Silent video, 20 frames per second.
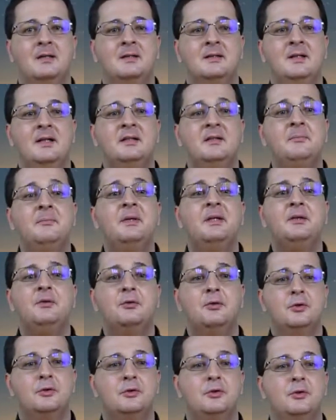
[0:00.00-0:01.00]
Let me
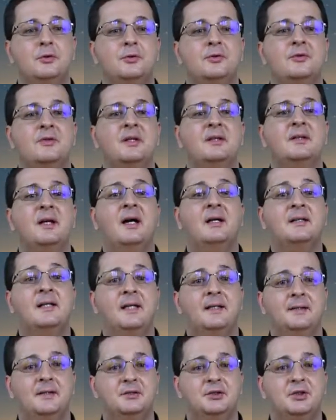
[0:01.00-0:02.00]
introduce the dark
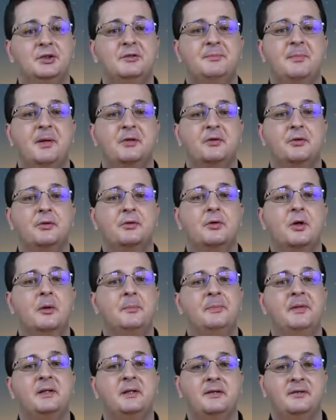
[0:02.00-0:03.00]
energy
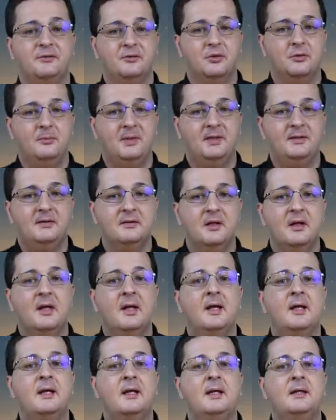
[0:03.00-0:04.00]
spectroscopic instrument
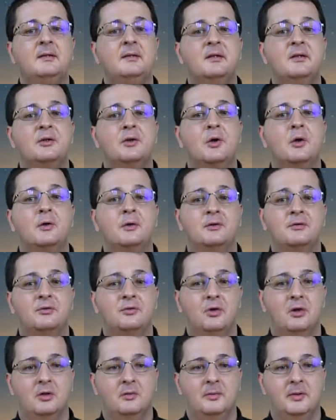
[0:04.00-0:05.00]
and the current
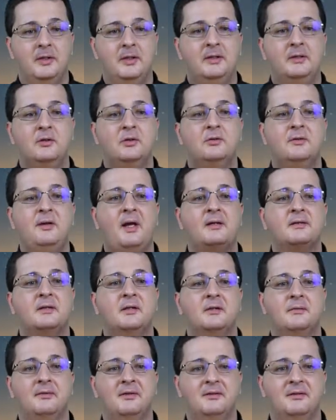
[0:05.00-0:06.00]
survey
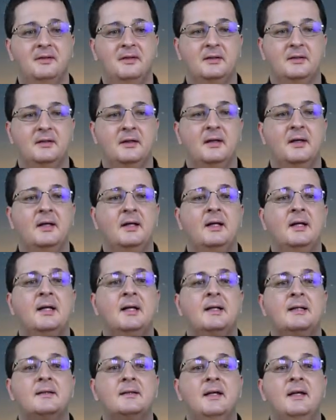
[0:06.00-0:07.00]
conducted with it.
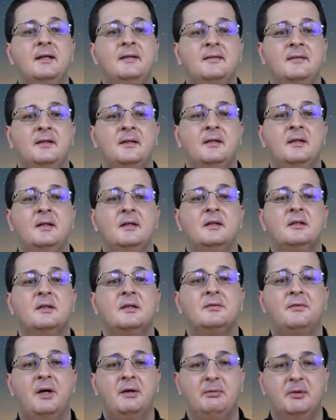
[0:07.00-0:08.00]
DESI is
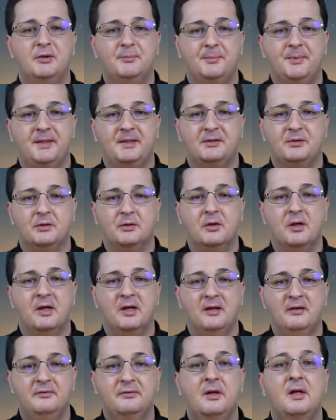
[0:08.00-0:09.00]
a fiber spectral
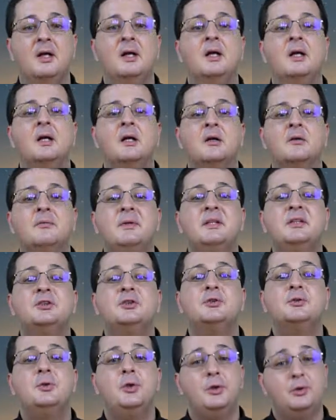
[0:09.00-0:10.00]
curve
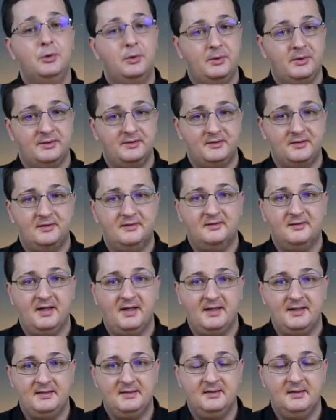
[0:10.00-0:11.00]
which, due to its
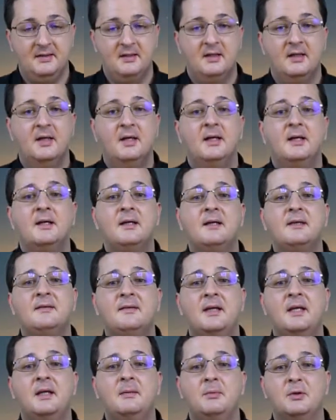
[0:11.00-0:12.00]
design, is
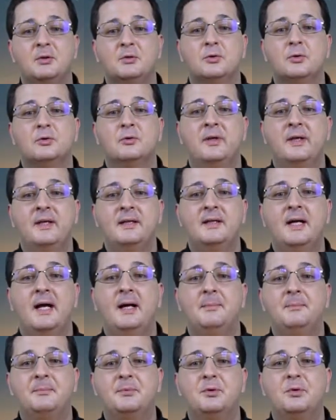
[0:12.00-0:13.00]
able to take
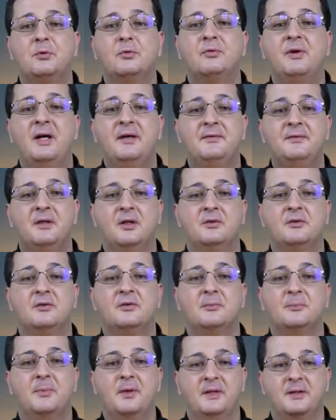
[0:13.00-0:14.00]
up to 5000
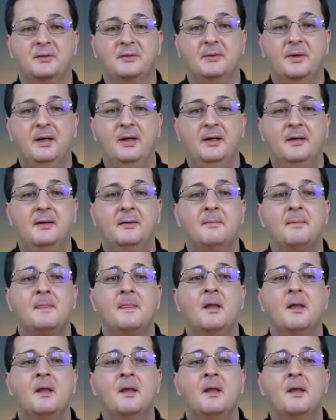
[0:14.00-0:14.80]
spectra